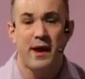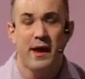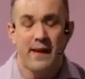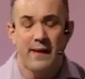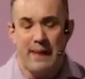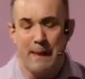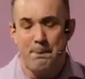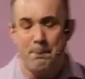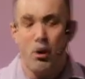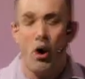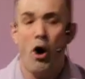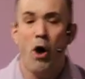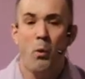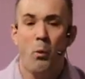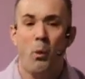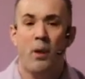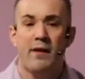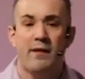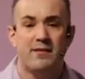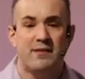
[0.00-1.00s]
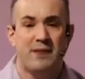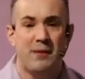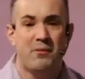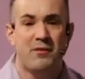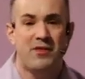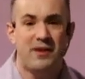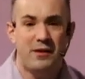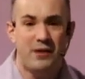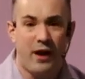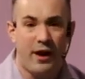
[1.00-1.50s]
that Paul wants
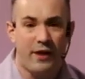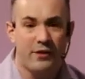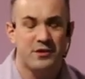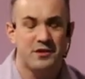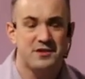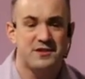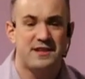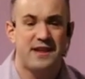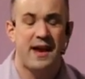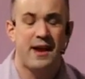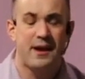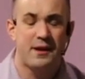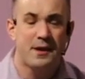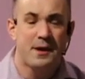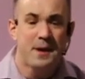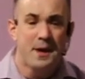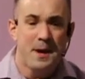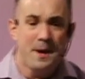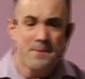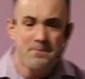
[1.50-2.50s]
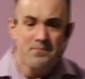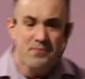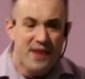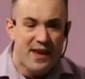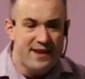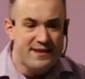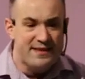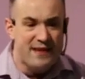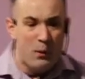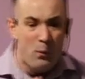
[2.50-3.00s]
Timothy to understand
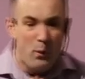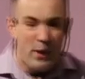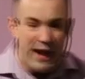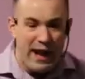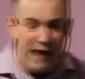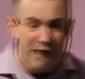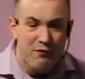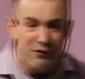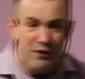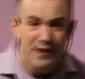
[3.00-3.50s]
is that whatever